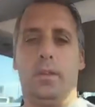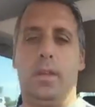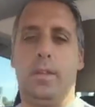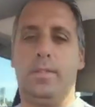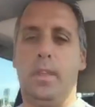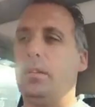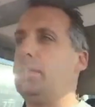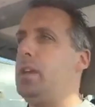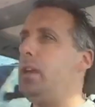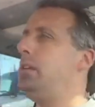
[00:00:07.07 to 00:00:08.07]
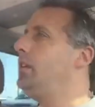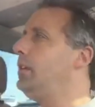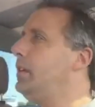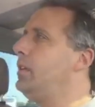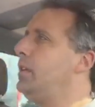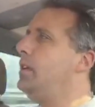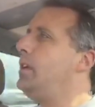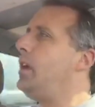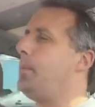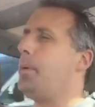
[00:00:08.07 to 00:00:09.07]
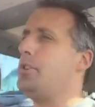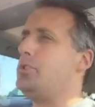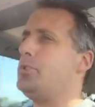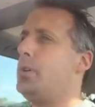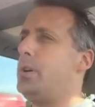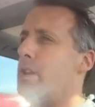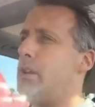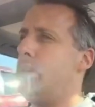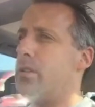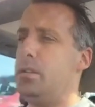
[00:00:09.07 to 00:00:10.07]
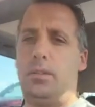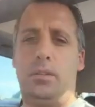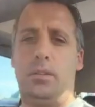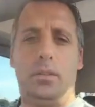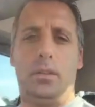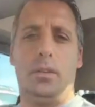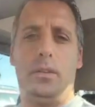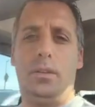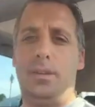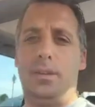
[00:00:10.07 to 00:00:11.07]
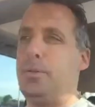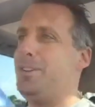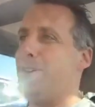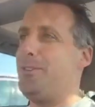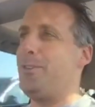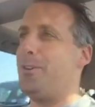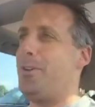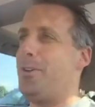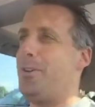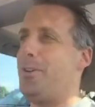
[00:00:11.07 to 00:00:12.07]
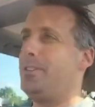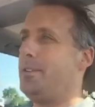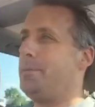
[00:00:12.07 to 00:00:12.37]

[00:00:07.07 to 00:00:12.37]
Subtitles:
settled in. Everybody's joining. Here we go, y'all's.